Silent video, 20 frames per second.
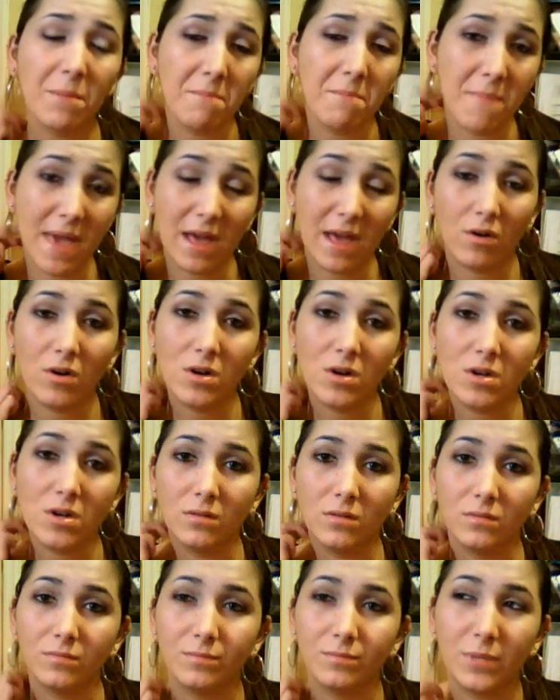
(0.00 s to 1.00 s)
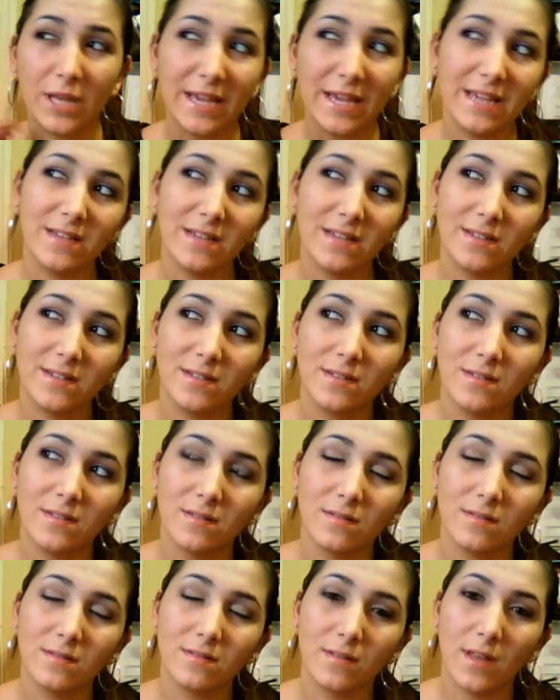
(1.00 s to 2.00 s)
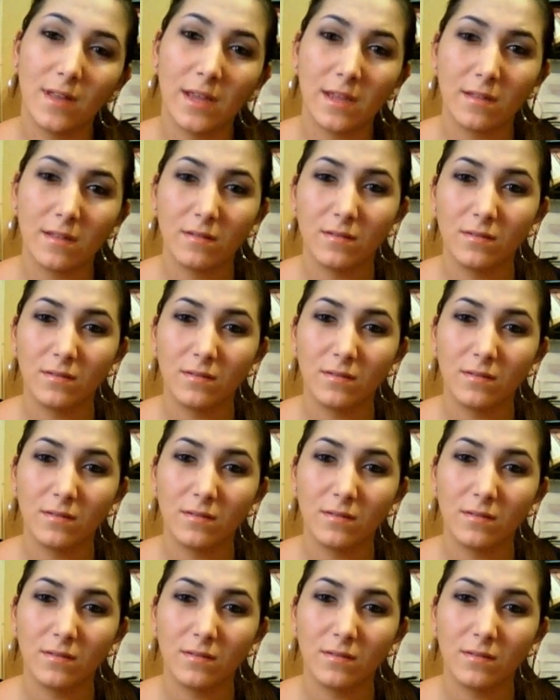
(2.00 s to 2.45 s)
mail place, like,